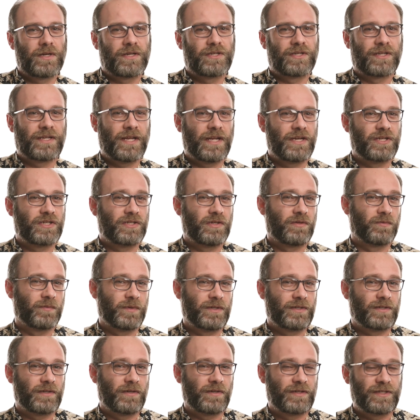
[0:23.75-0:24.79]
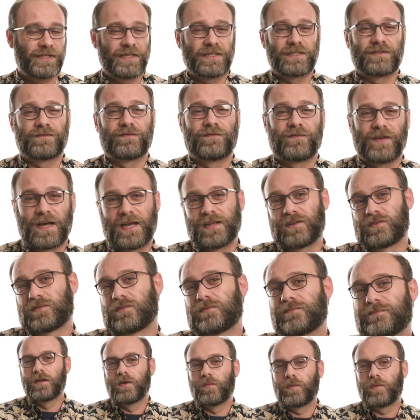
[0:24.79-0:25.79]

education and research is vital.